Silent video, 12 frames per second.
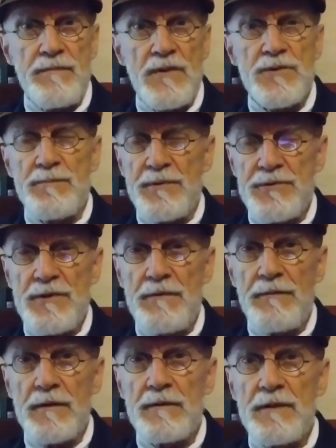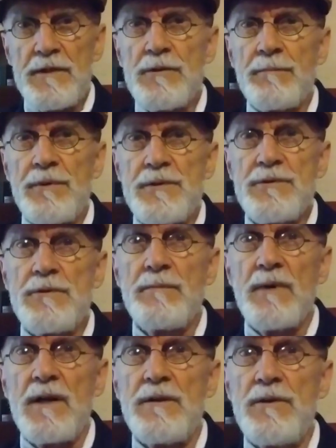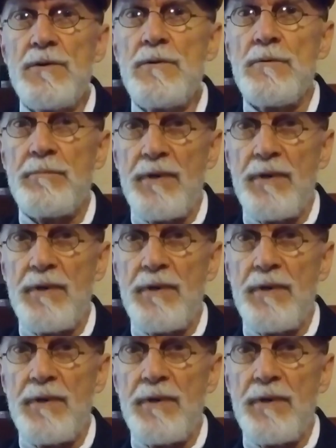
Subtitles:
specifically to pursue my new